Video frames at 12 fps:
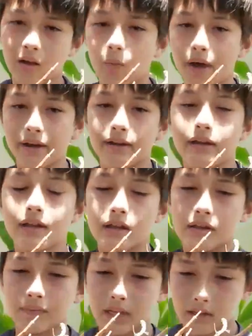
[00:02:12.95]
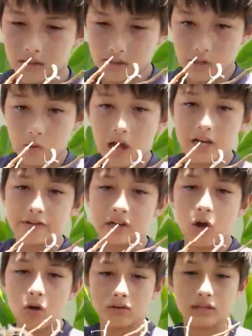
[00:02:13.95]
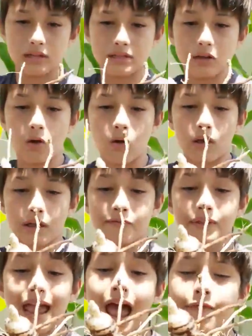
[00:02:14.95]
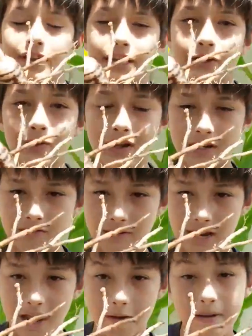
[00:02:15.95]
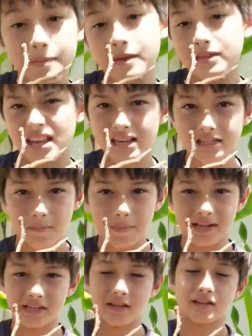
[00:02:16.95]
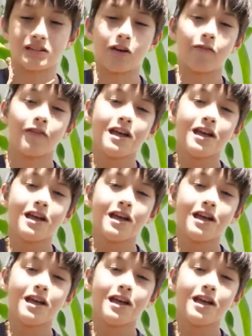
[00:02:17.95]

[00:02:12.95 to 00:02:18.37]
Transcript: what your country calls this, or if they have it in your country, and maybe send some pictures of